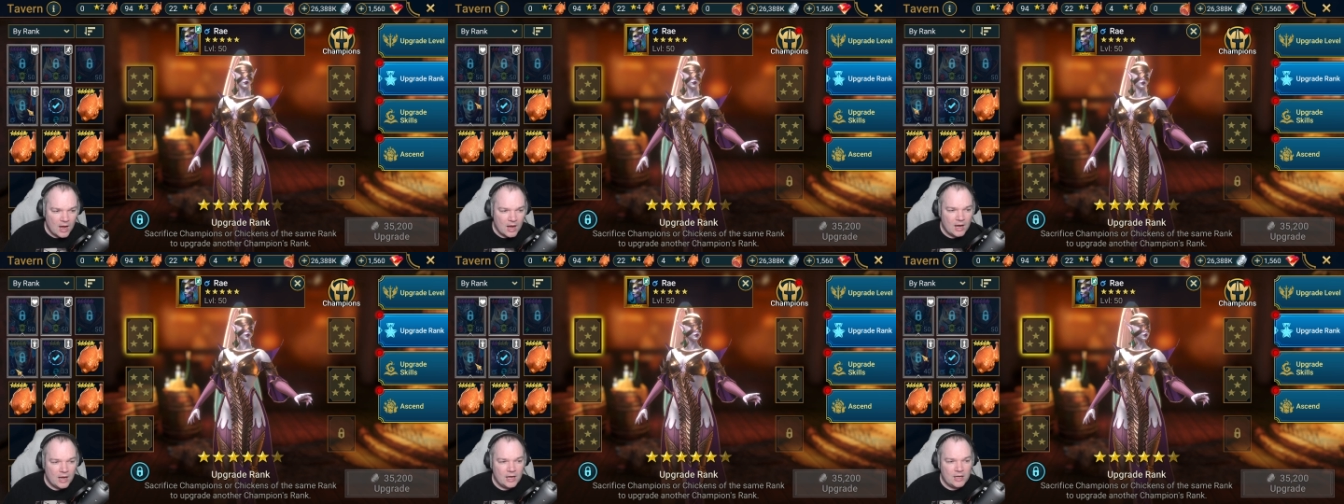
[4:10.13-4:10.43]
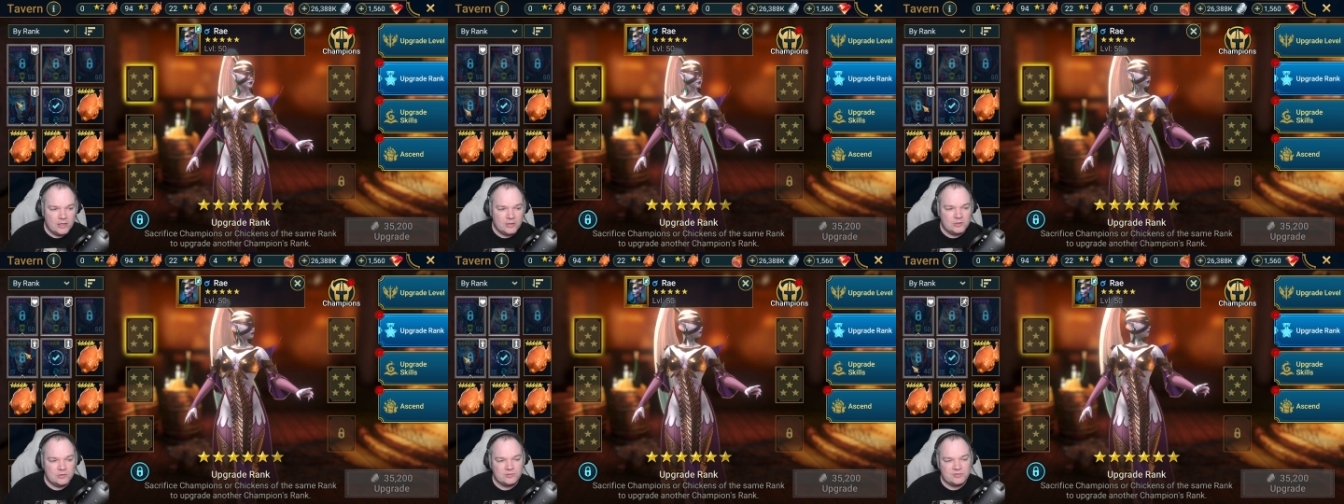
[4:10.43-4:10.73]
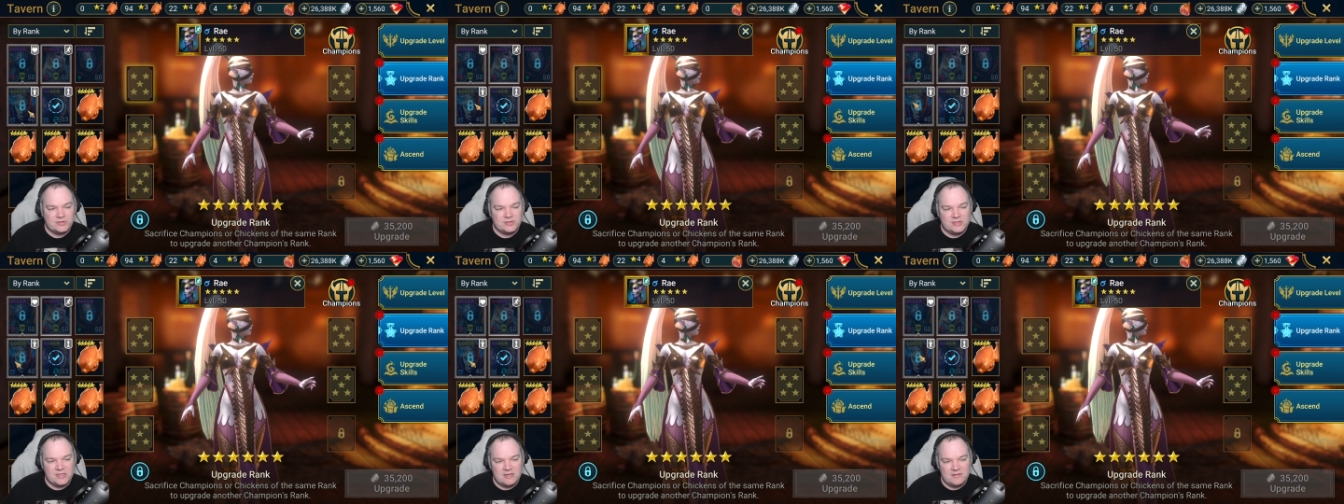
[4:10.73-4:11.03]
You'll
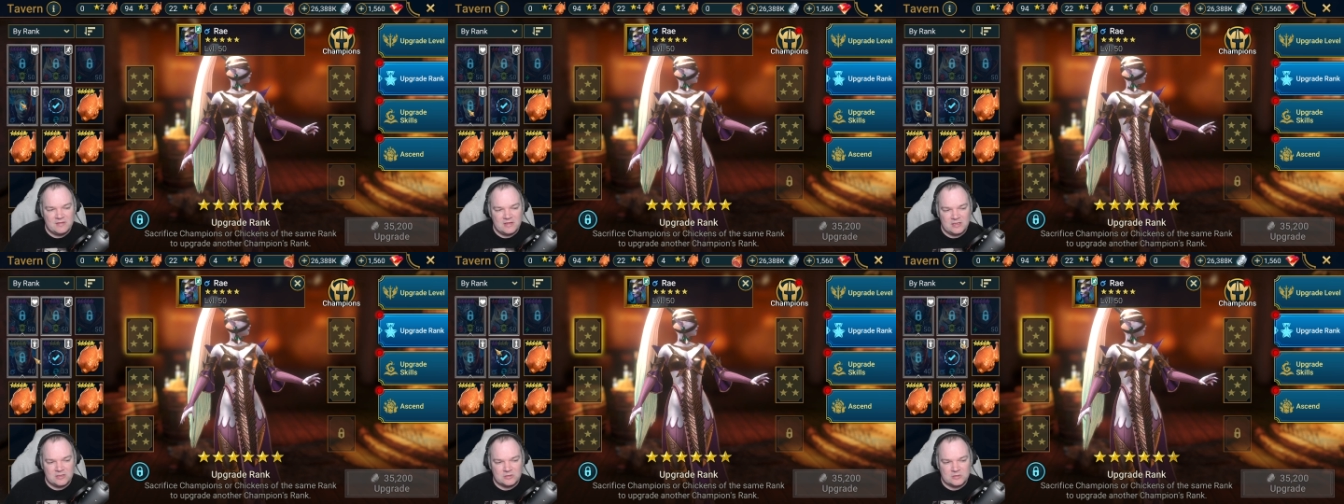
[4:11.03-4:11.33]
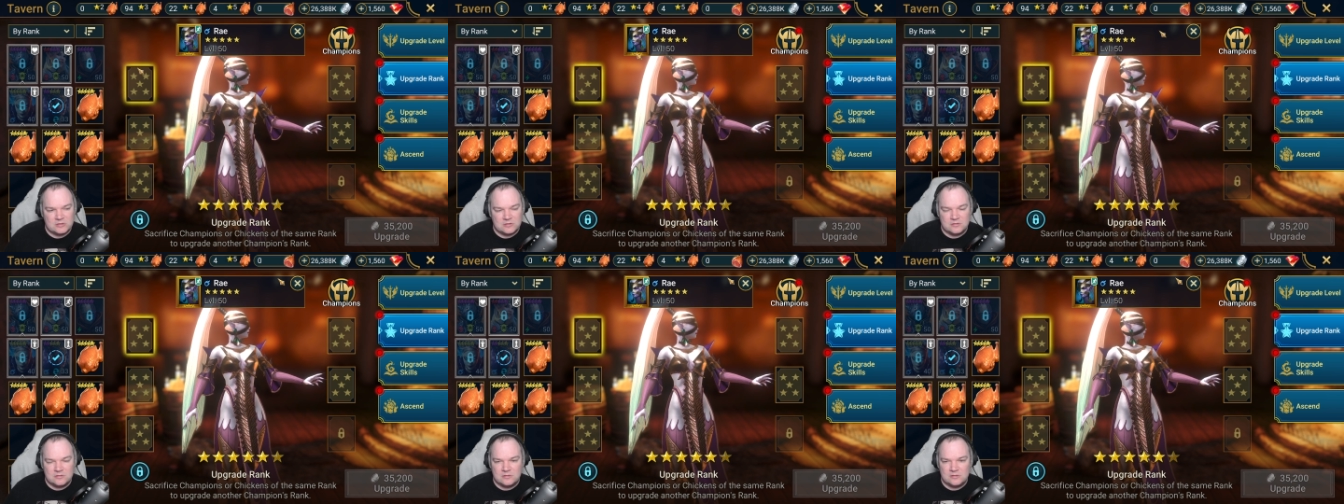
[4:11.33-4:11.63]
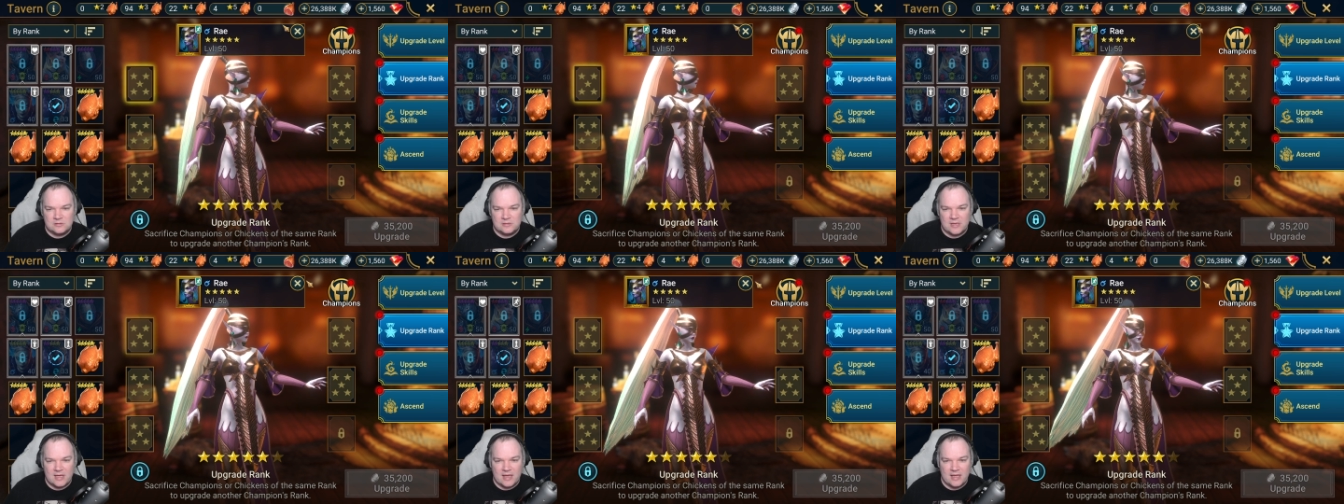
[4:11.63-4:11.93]
see
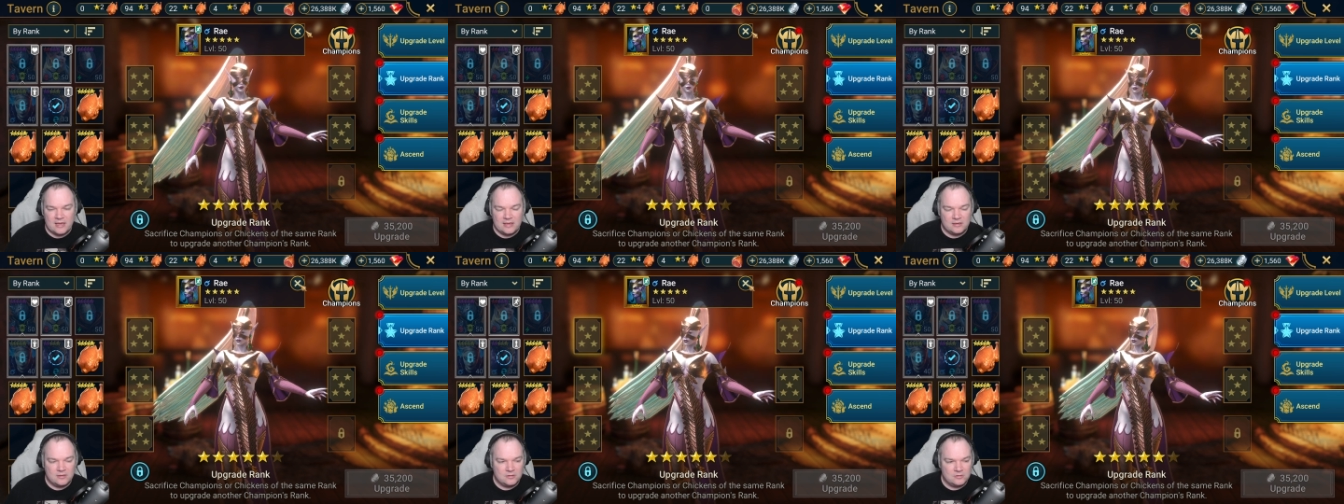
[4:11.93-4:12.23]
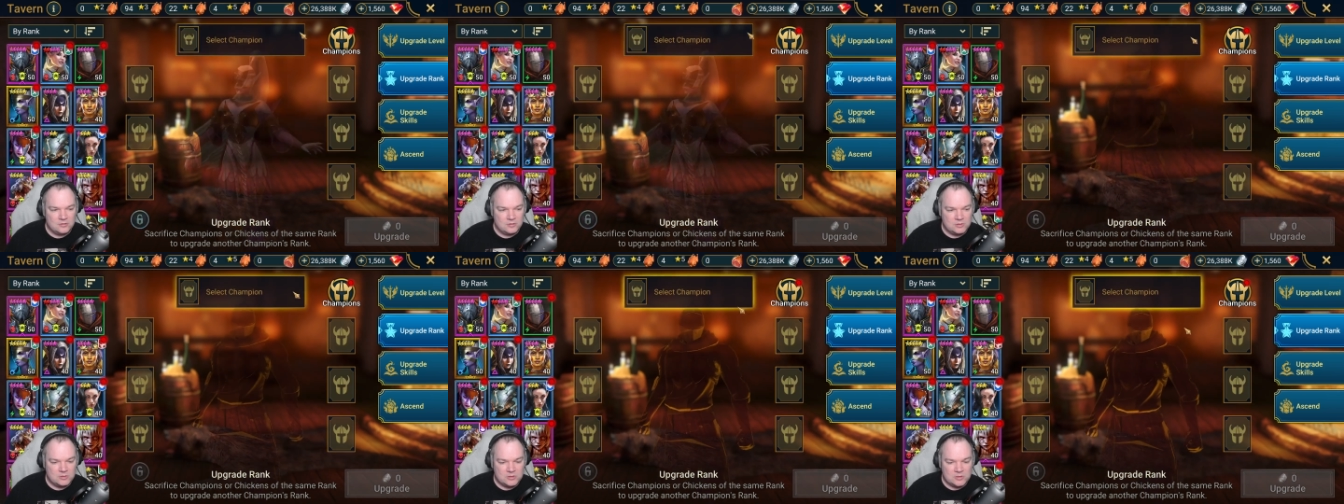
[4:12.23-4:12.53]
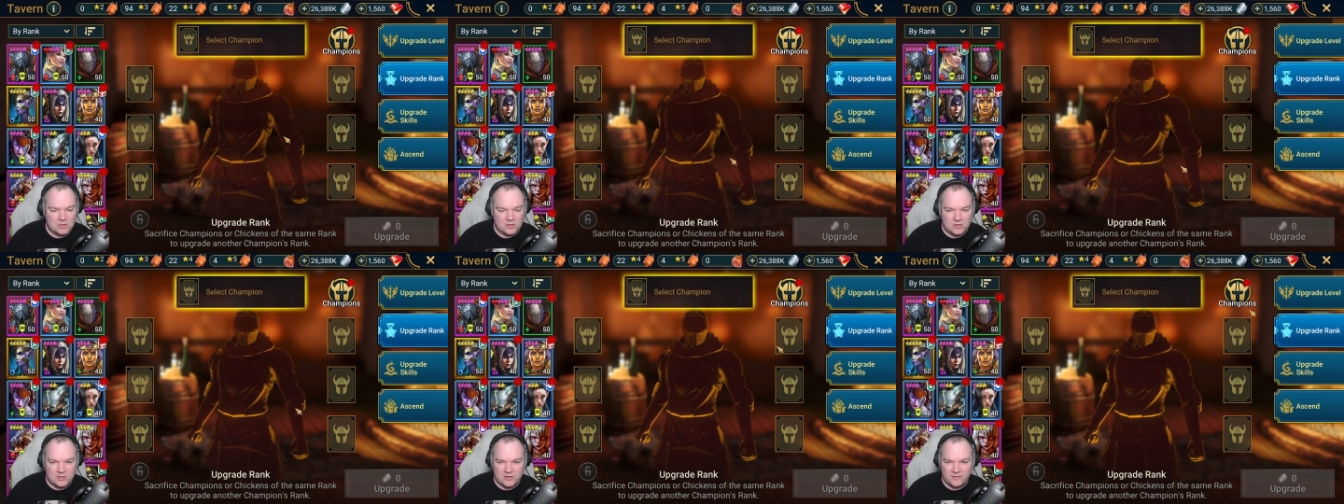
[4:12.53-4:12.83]
that
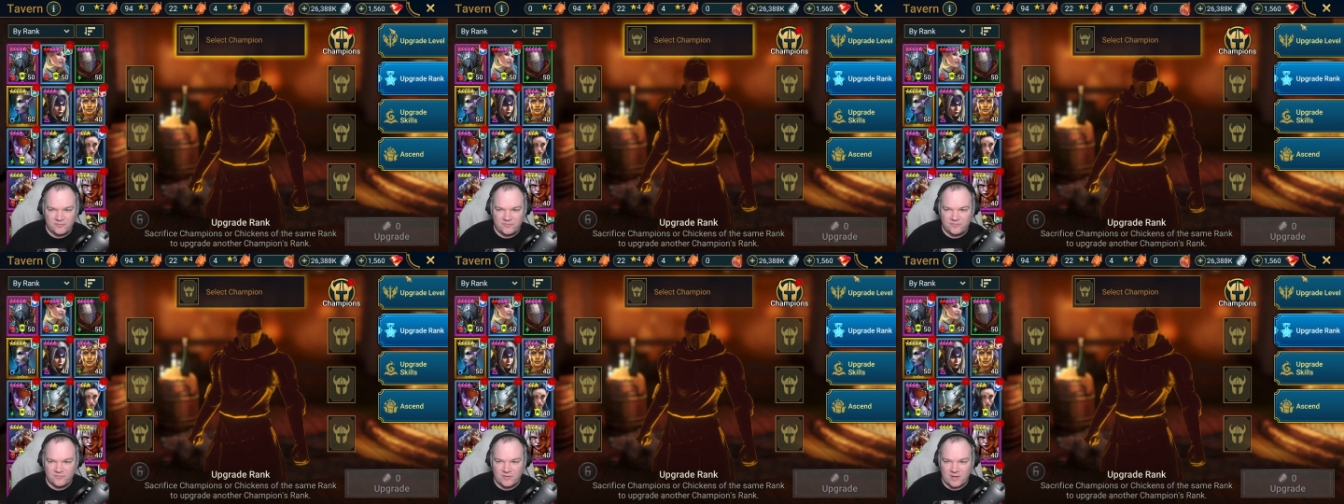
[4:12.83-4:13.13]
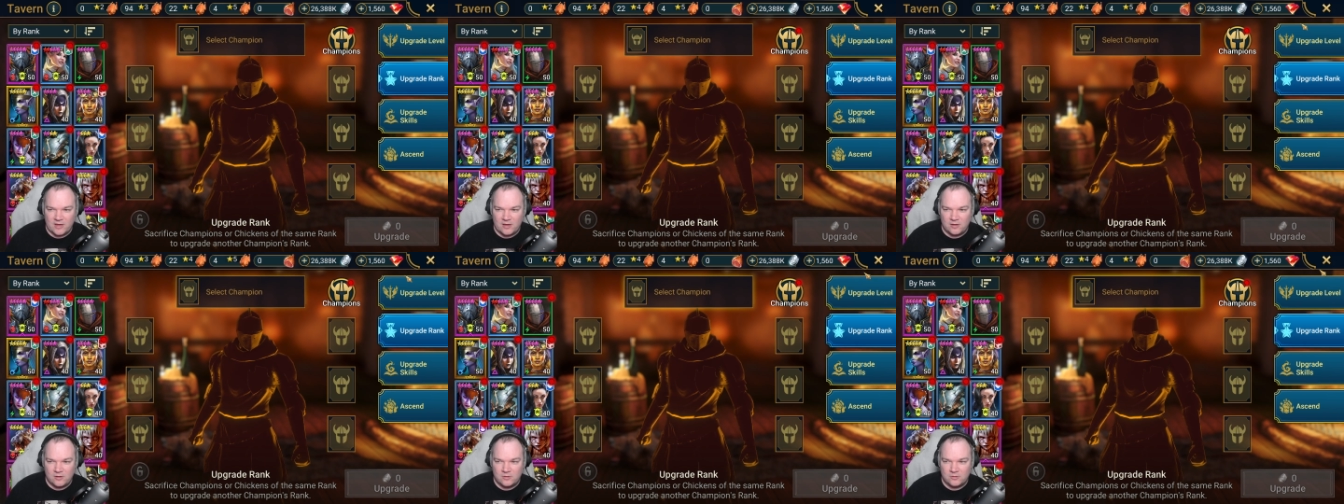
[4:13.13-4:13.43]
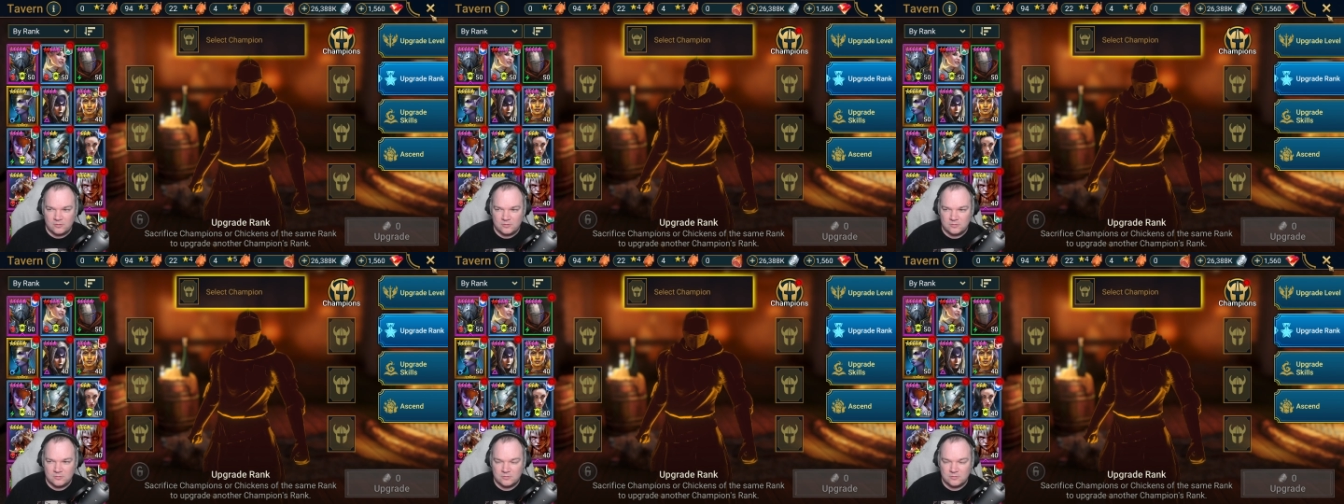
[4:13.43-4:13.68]
Dark Athel